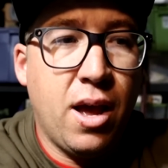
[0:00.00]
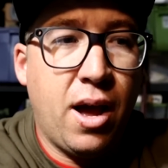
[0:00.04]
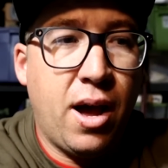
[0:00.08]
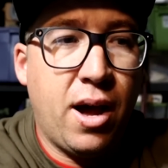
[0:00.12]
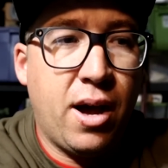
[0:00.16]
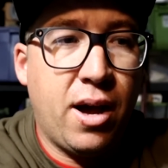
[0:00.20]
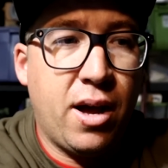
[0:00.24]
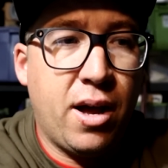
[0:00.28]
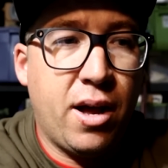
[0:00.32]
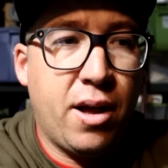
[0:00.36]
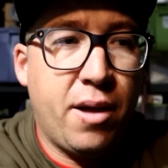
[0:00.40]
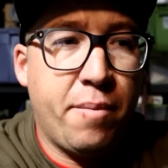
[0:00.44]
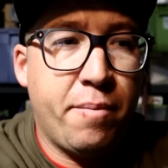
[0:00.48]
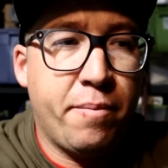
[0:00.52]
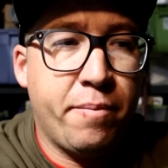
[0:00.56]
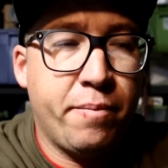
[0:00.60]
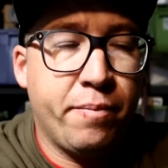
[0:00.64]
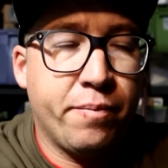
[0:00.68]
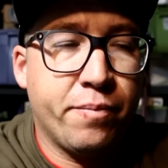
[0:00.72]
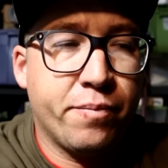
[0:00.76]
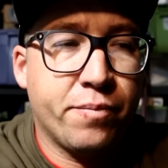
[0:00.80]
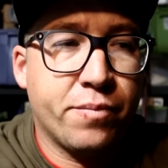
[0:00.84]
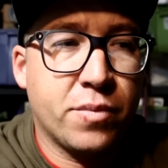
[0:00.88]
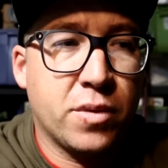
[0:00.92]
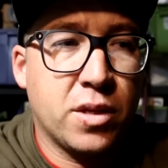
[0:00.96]

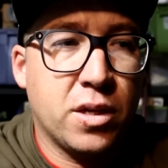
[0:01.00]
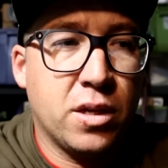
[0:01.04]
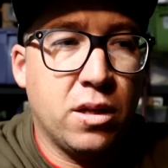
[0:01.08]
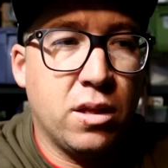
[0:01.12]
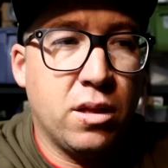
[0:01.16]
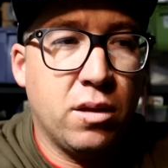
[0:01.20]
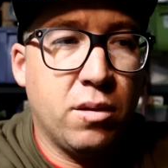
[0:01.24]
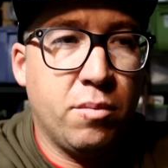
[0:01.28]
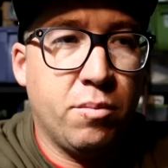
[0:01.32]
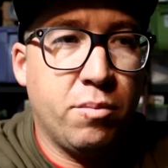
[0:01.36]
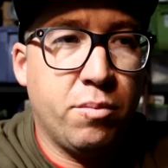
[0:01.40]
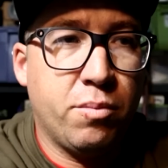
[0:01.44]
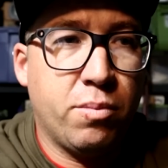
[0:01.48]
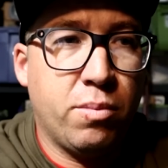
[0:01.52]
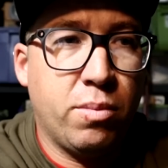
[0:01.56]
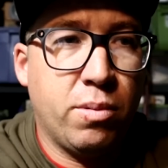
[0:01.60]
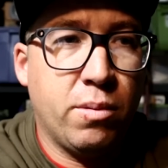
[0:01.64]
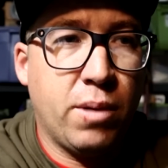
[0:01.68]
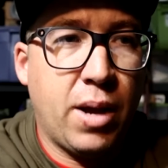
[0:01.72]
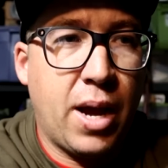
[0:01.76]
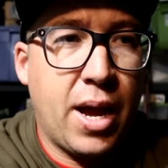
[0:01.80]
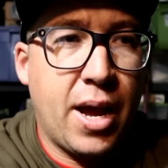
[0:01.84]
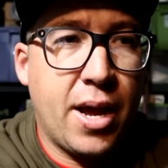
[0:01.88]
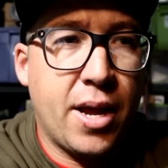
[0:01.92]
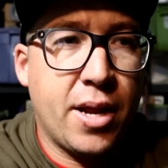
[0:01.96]
And
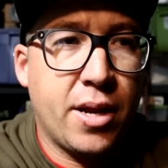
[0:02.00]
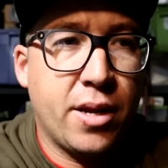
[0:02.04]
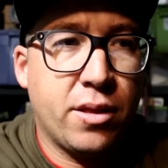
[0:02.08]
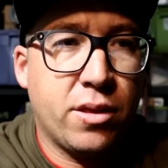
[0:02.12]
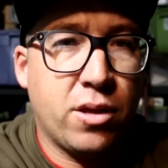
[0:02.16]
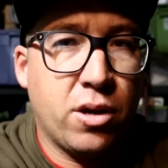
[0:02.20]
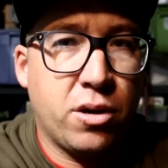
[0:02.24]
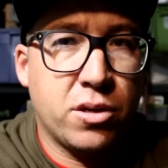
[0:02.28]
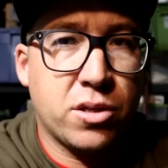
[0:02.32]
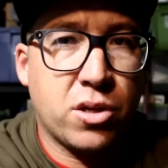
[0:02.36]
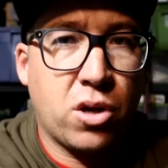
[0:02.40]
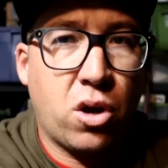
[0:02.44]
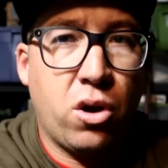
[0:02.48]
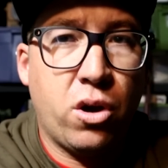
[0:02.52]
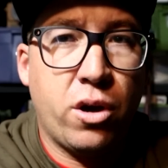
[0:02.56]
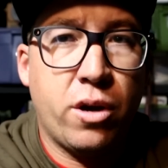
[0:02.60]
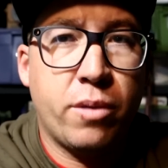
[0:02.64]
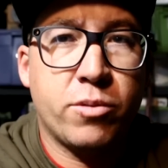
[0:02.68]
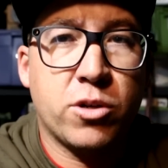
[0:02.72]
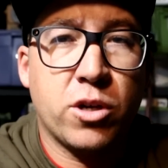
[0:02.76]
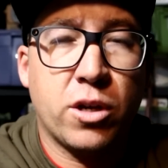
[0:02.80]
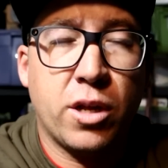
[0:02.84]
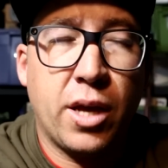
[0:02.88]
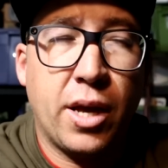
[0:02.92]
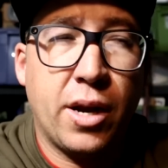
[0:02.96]
those
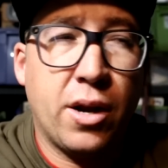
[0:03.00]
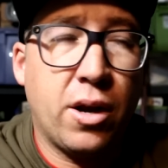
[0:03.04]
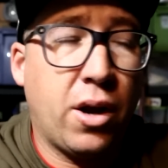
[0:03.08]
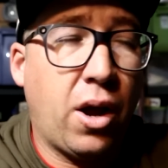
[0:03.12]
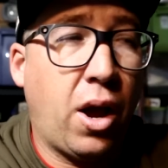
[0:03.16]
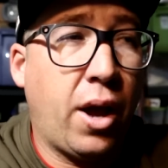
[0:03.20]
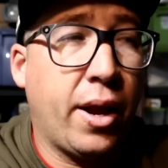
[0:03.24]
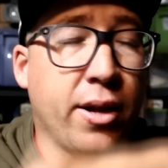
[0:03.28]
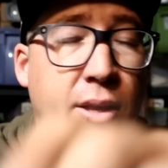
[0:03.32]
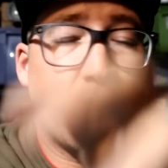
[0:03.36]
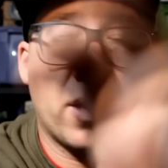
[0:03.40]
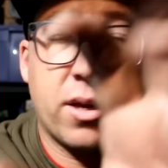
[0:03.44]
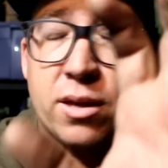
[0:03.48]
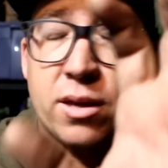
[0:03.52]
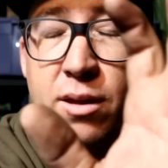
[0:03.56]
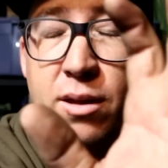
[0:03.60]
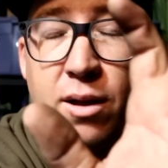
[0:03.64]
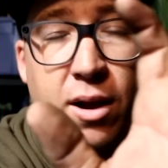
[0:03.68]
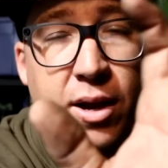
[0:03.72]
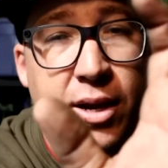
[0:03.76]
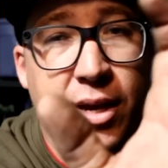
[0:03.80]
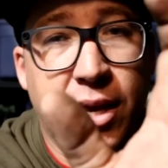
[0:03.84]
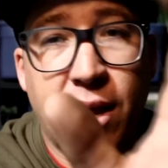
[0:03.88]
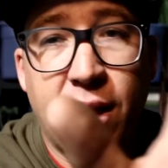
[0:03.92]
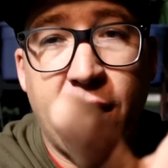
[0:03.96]
home drive, and I
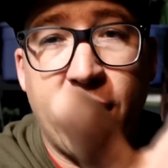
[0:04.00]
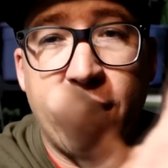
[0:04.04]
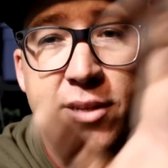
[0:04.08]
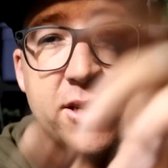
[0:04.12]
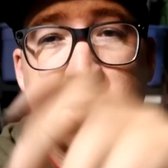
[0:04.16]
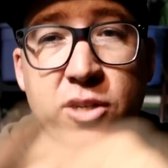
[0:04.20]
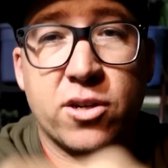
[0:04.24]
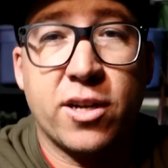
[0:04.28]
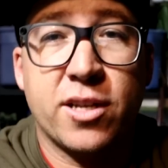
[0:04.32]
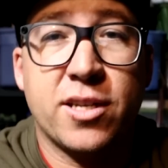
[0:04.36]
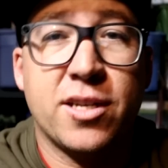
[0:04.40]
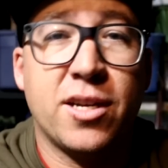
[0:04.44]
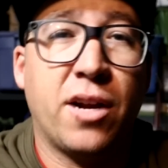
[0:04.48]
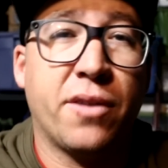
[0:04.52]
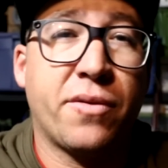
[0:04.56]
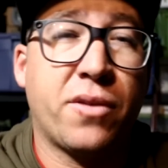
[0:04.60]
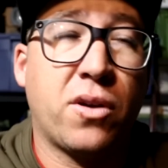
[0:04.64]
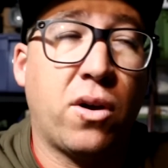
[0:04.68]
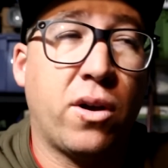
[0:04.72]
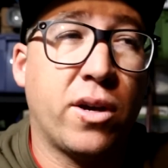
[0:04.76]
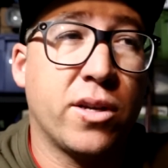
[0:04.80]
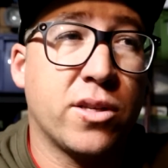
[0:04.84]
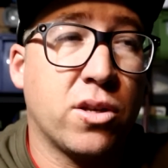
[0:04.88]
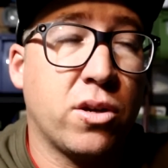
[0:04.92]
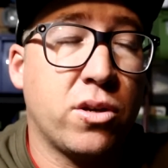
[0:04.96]
can't stress enough,
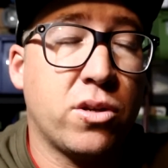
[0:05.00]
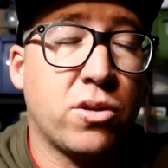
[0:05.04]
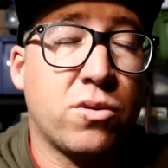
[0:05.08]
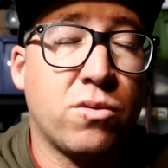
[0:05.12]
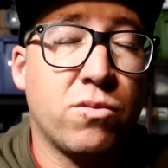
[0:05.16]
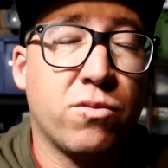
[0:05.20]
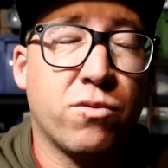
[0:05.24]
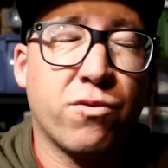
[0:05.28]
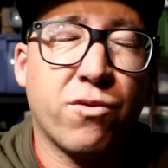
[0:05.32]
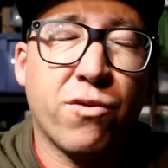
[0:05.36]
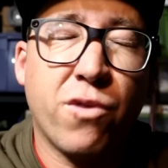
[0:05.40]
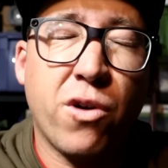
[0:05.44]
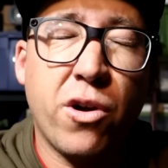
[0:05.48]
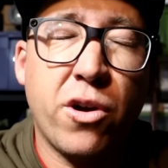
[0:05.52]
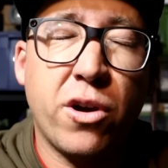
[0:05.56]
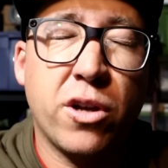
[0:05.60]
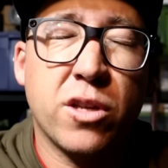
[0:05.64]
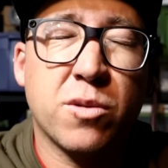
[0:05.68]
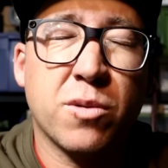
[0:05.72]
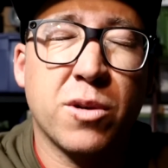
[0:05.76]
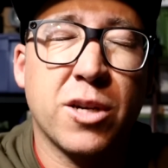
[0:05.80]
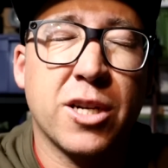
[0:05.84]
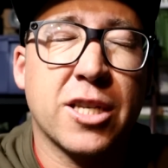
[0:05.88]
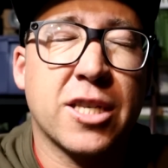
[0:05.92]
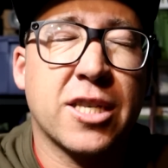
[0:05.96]
guys, those
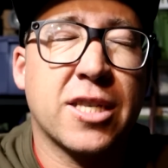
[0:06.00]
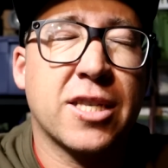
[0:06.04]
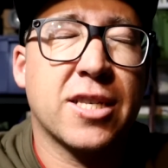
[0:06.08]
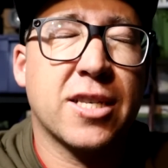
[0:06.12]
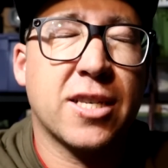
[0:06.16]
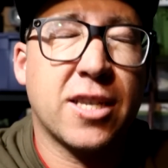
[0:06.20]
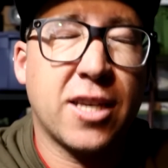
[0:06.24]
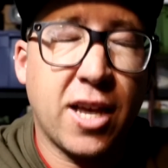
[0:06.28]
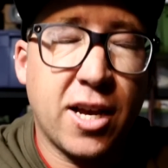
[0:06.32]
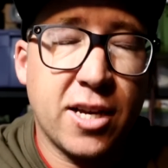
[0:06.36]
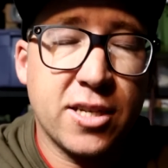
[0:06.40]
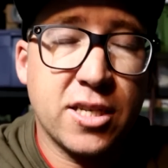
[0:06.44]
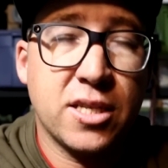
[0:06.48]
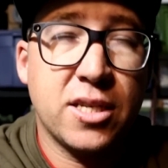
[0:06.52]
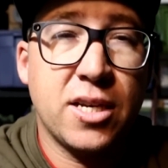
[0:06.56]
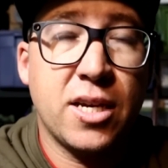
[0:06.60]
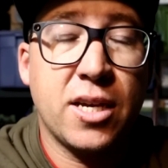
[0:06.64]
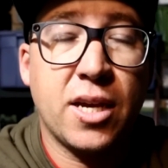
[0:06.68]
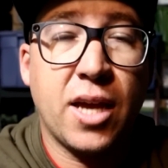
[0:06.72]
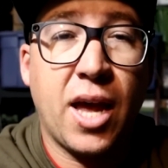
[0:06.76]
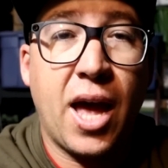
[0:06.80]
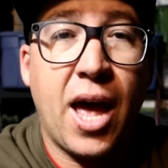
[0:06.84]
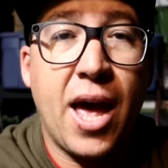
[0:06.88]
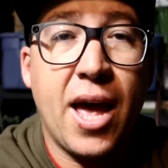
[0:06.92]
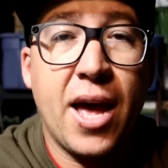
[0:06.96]
roads were
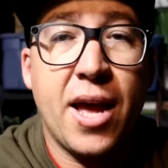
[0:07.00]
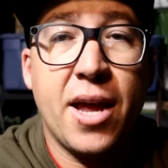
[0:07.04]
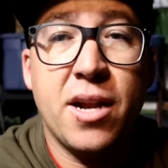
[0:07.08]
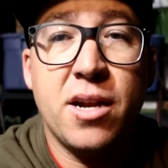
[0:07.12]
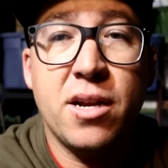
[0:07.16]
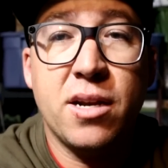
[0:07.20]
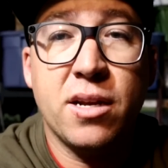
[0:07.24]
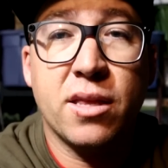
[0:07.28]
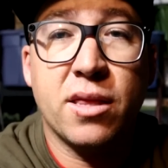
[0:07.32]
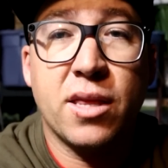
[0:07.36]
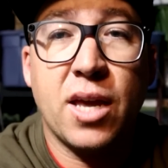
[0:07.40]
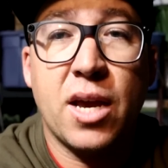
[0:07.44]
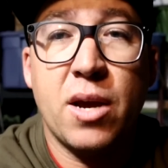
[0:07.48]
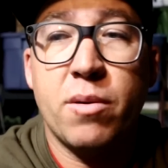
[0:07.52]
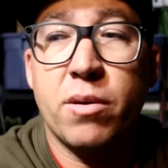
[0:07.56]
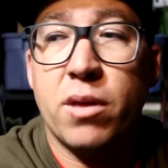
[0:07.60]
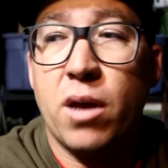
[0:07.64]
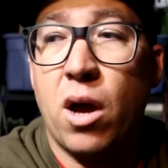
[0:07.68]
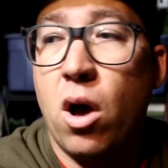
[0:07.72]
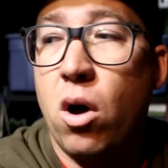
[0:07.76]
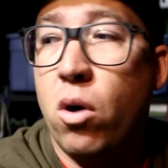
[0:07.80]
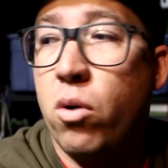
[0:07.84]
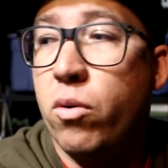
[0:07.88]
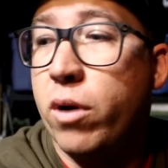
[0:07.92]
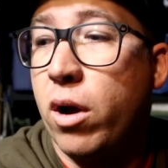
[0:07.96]
disgusting, and they were
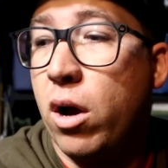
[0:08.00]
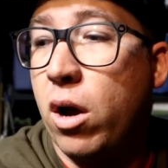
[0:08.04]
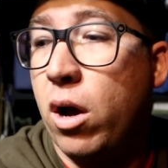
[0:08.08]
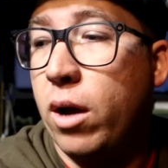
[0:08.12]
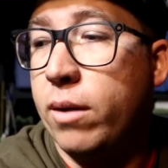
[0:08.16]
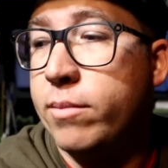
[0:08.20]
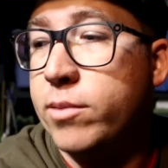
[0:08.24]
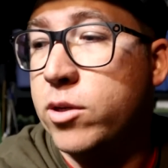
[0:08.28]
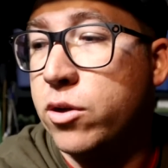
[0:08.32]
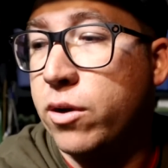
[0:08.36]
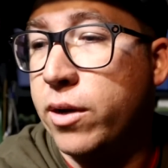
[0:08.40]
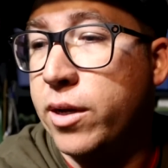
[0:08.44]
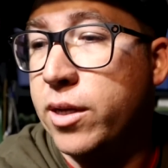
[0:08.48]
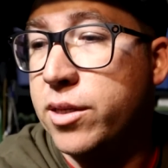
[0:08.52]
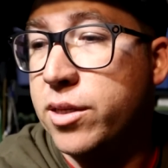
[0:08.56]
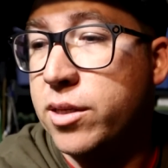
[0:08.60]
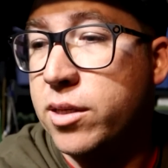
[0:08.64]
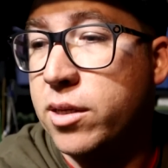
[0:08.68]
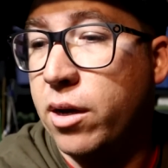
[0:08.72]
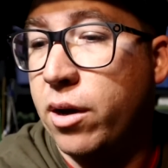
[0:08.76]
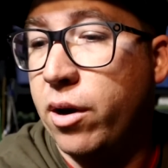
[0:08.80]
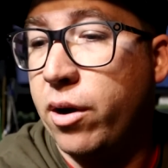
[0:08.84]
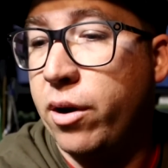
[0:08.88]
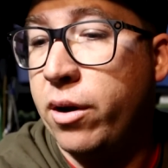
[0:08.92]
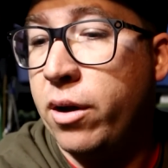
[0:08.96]
the older Heim joints.
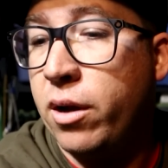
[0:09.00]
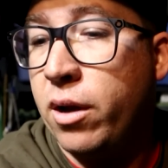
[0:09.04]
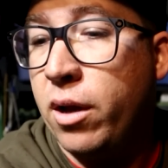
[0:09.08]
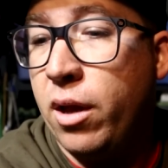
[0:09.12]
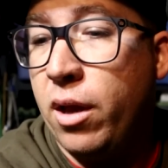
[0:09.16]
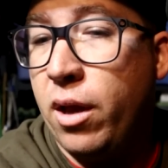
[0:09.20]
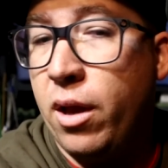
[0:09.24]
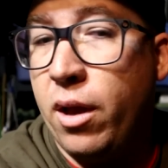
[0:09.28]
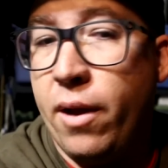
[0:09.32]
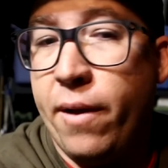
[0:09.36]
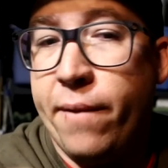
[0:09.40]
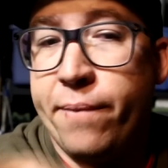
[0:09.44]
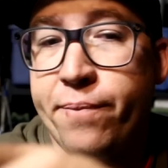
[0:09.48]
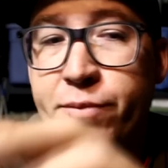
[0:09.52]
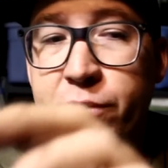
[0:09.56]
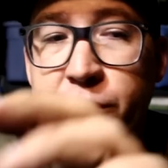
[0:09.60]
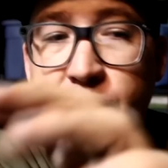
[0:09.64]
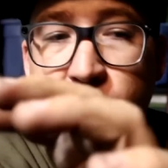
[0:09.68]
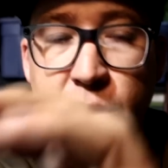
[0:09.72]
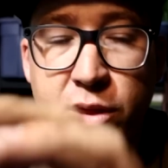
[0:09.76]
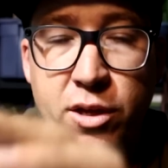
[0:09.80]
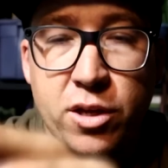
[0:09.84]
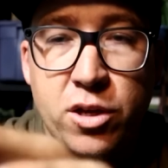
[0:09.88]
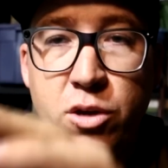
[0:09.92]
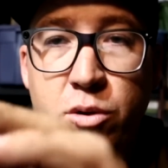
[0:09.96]
So you've
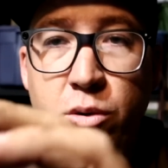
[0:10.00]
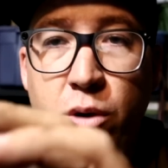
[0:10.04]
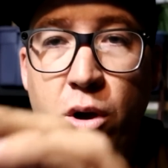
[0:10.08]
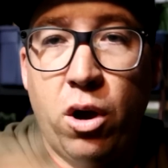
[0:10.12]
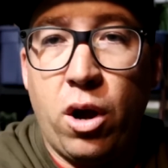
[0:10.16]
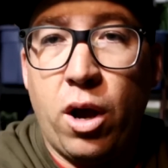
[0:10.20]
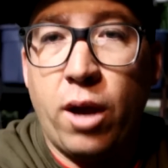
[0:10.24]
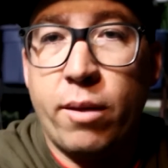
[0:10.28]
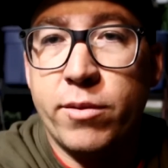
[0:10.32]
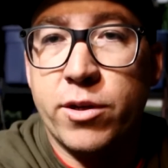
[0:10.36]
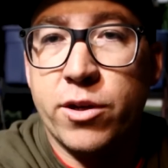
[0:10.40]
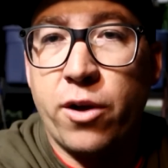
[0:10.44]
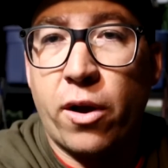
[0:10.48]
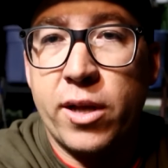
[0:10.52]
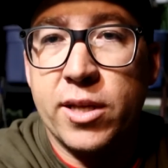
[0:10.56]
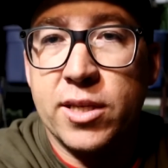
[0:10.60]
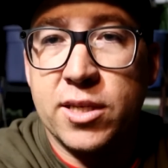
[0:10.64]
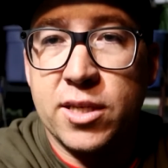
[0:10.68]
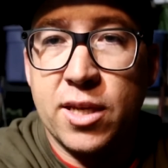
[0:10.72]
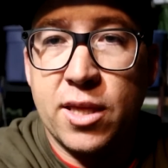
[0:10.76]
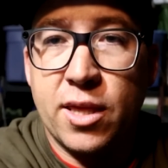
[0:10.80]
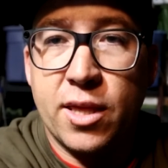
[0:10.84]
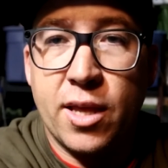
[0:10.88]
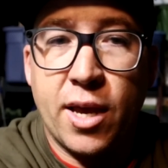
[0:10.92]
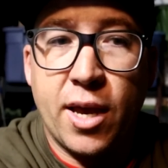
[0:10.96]
got the newer Heim
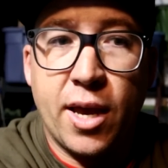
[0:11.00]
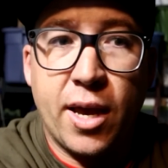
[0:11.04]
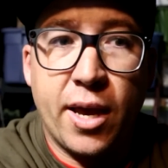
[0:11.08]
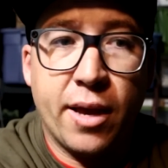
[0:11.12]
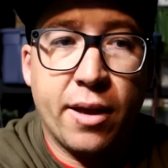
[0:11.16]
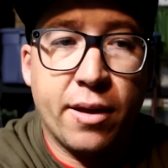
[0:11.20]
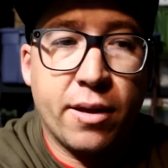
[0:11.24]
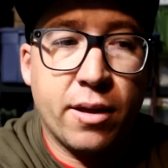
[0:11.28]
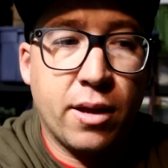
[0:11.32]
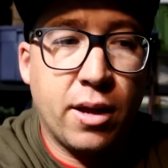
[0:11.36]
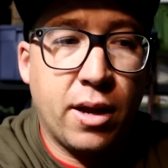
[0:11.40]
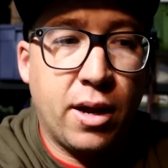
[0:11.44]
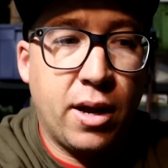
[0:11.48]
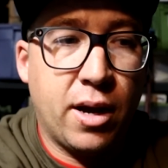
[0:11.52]
joints in there.